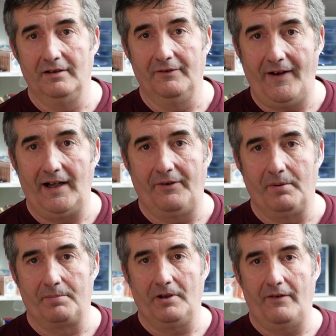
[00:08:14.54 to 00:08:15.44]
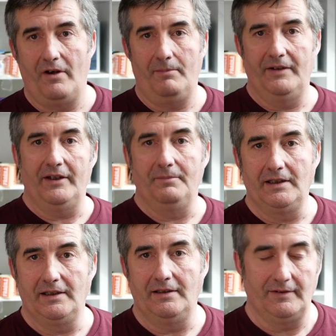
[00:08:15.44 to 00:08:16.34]
a far less popular format than
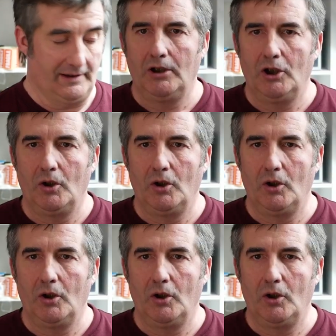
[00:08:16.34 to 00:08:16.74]
mini DV.